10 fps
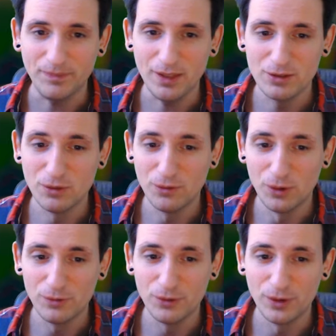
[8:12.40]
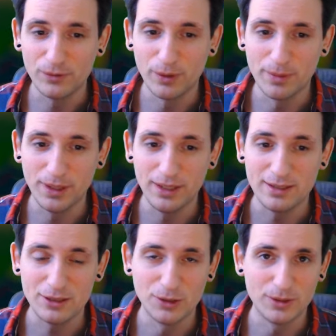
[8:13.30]
So 4/4 from the
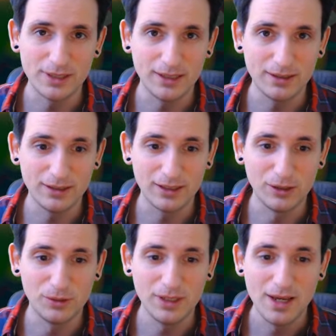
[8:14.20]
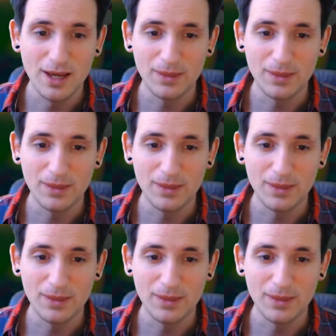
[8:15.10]
Stone Sentinel alone,